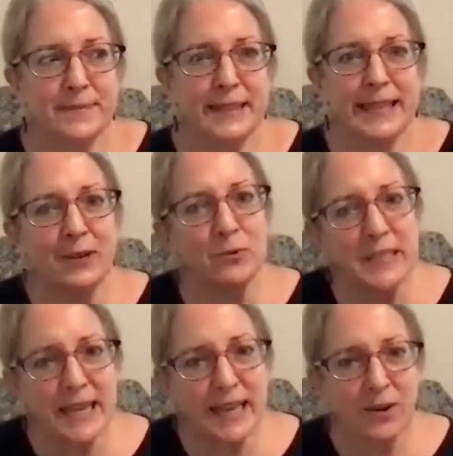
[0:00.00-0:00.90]

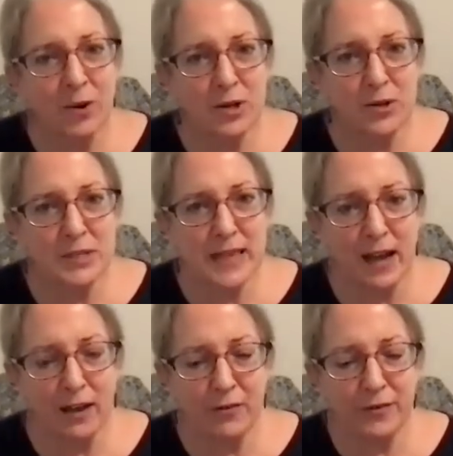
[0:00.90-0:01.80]
guilty on
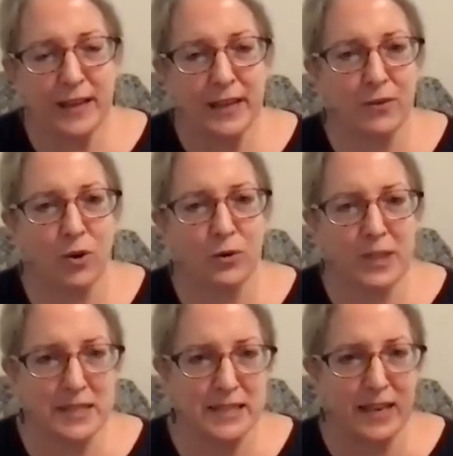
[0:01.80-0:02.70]
yourself, like all
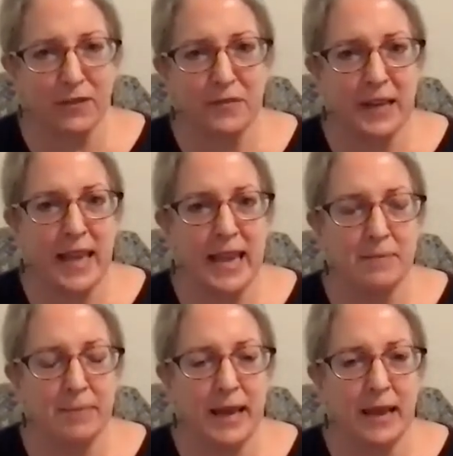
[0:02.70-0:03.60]
this self-negating
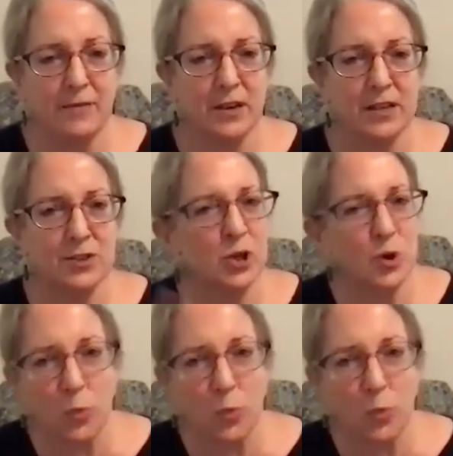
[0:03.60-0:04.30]
behavior, so you don't